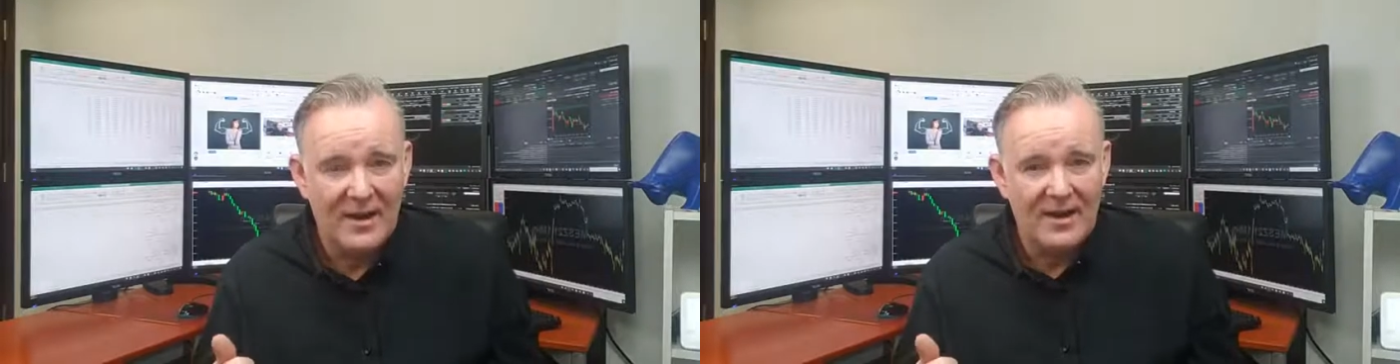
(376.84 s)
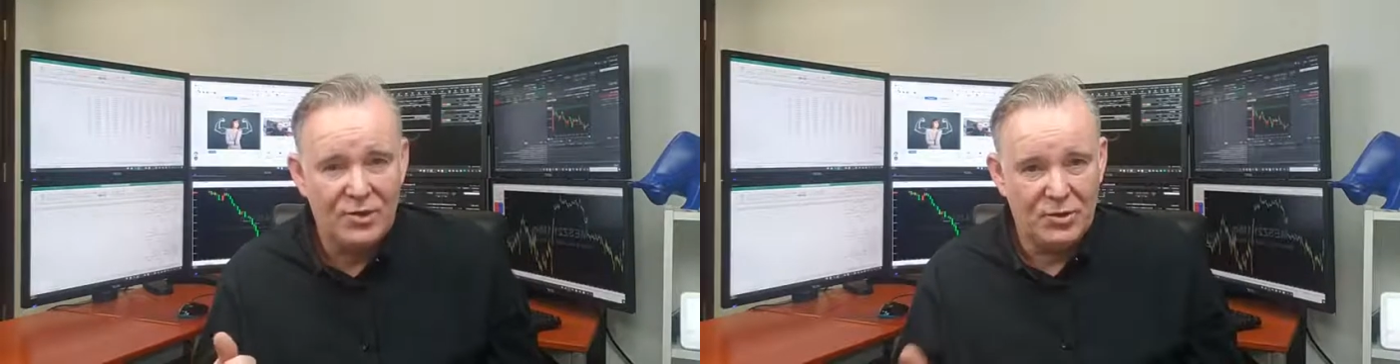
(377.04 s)

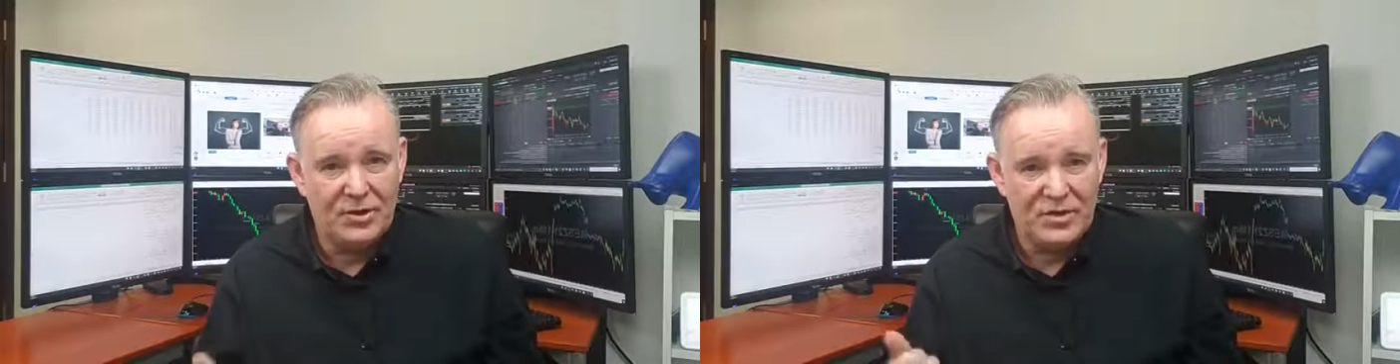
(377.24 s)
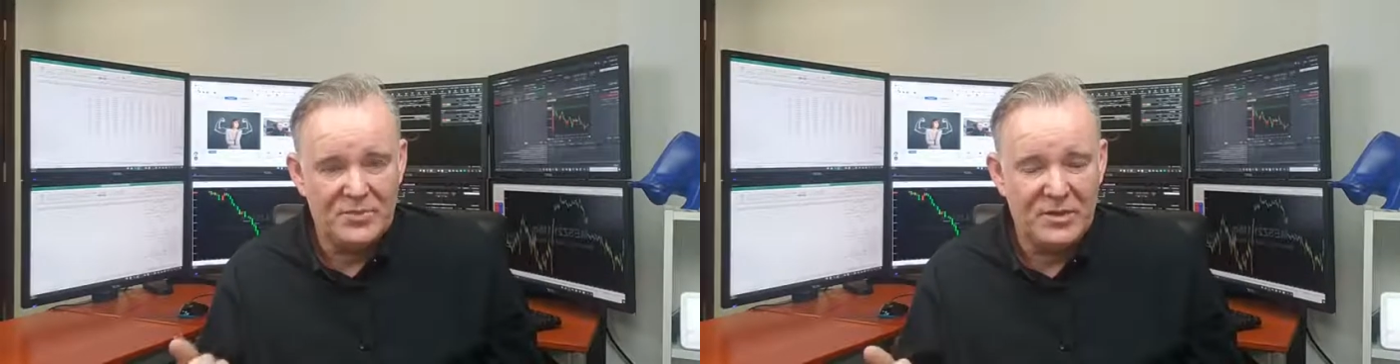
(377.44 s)
to
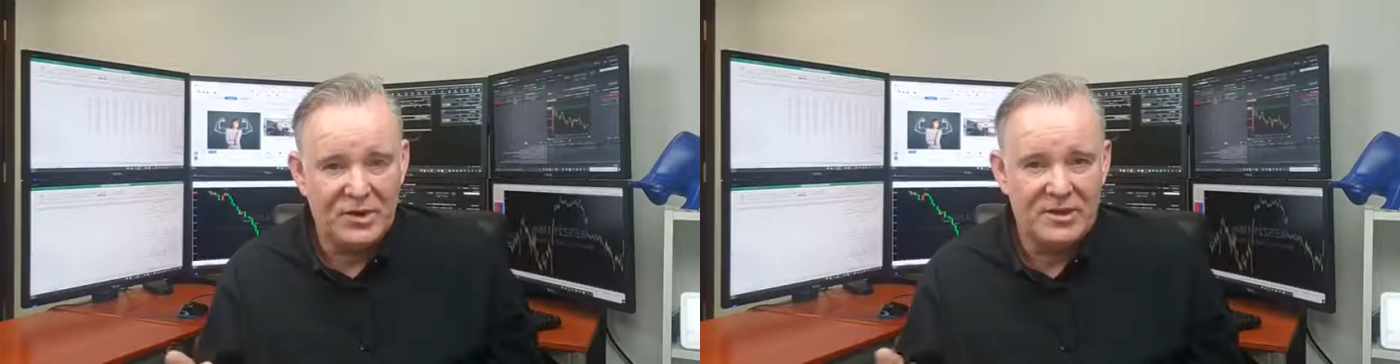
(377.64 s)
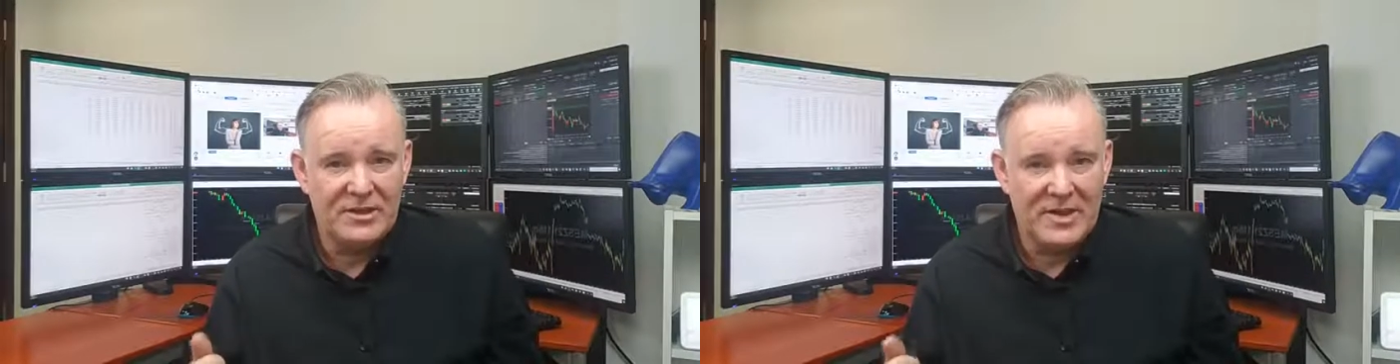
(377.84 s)
increase
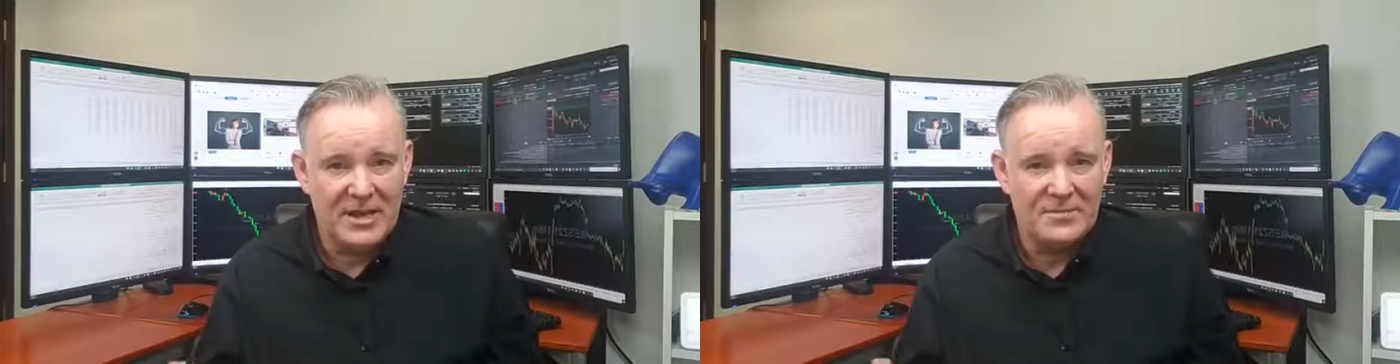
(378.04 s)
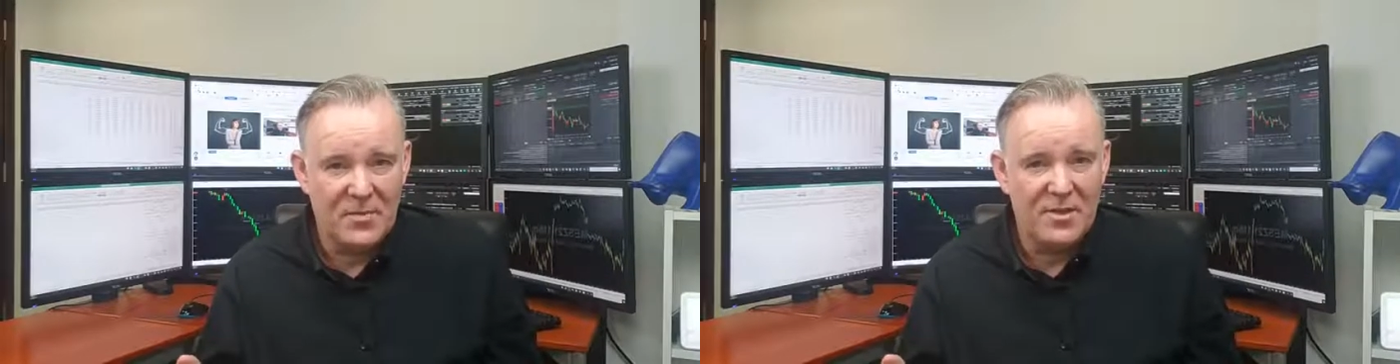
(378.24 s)
production
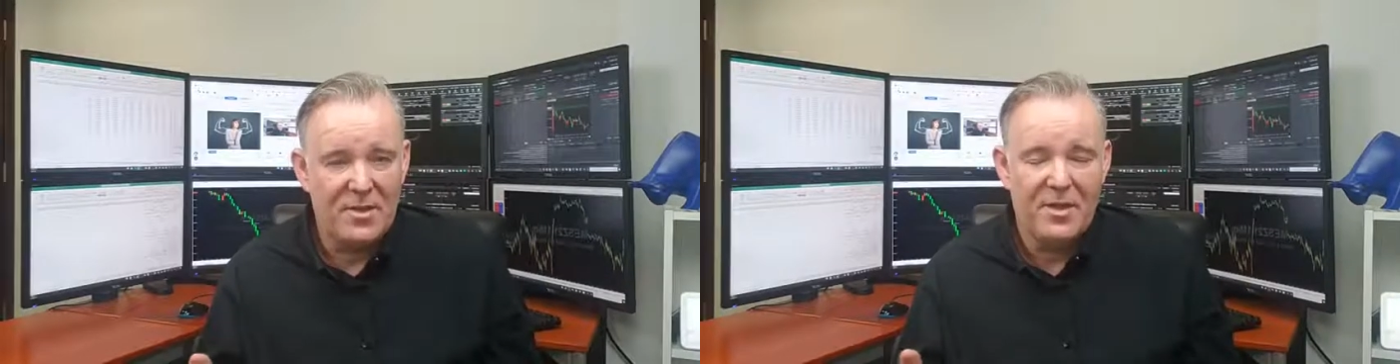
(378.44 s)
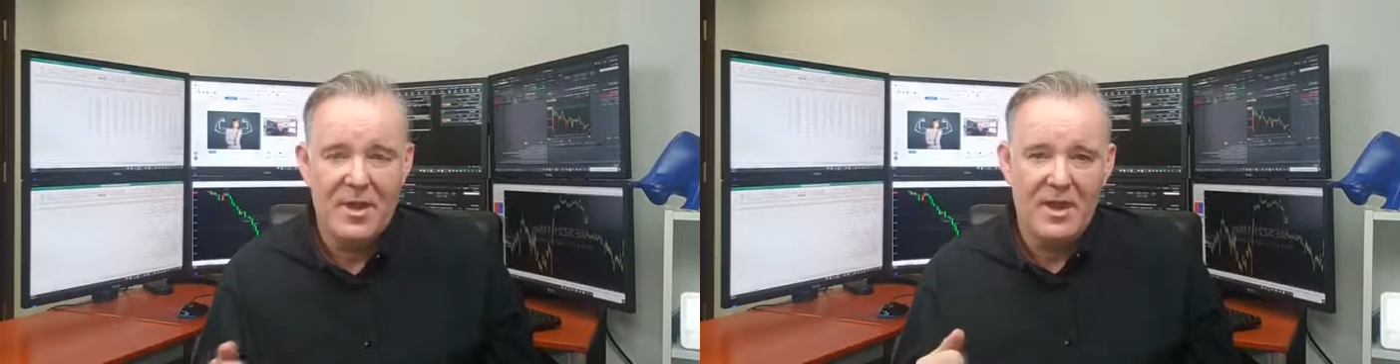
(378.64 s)
last
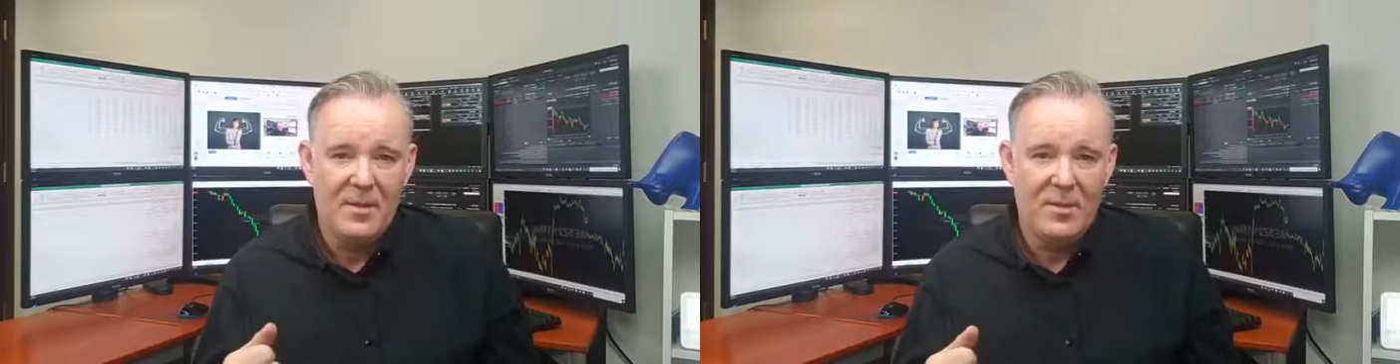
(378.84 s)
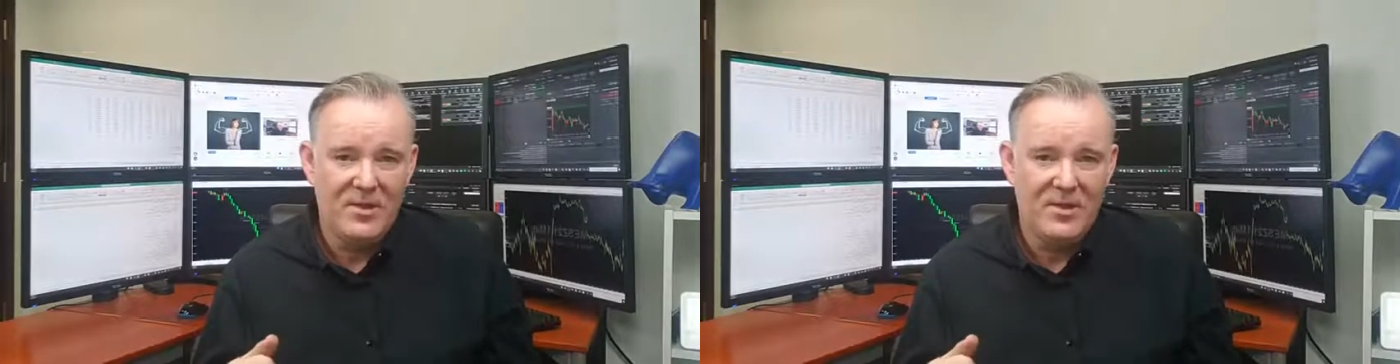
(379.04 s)
month, but